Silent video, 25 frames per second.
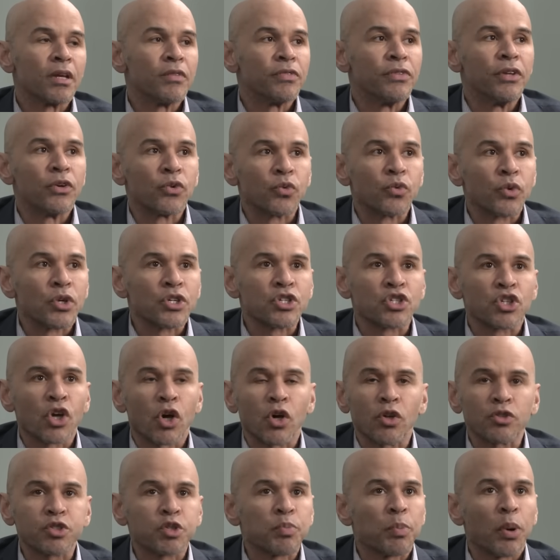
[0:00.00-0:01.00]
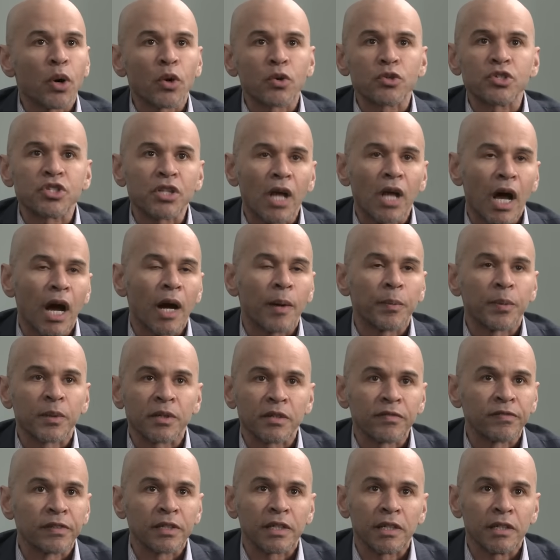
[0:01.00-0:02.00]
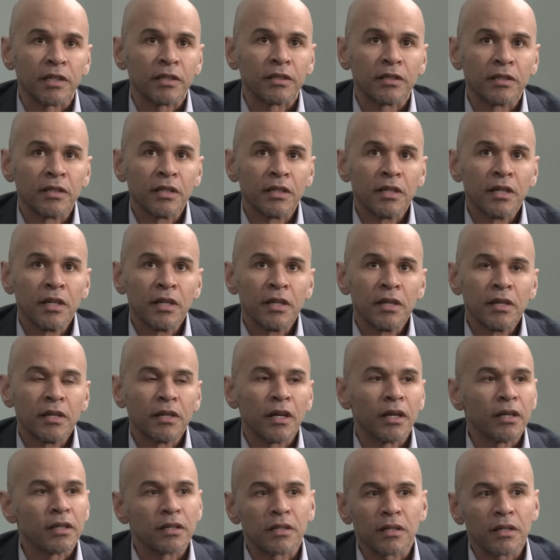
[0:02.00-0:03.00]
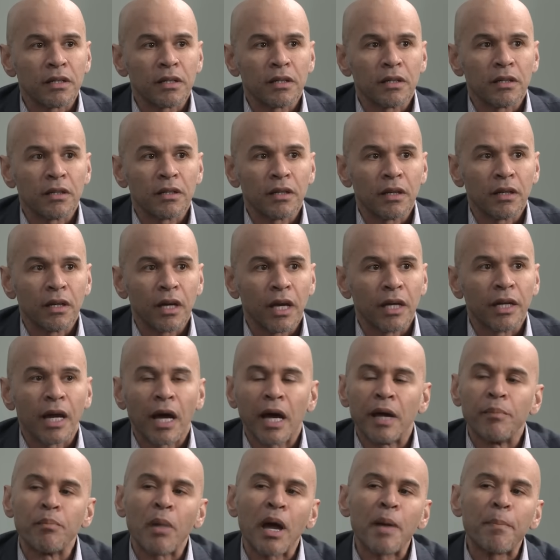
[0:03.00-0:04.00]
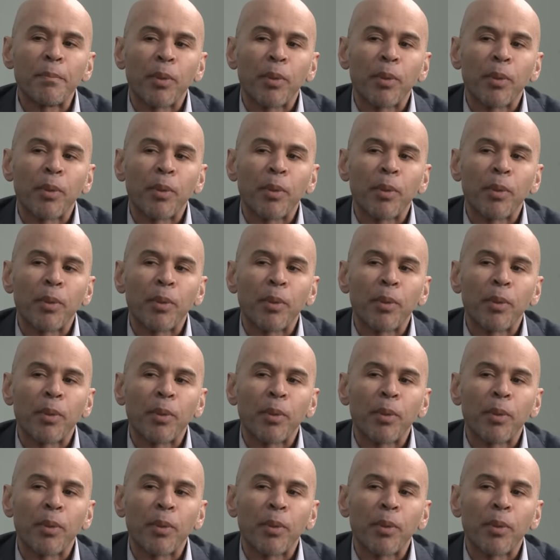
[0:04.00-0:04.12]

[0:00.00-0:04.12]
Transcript: The results post-operatively, like and, and, my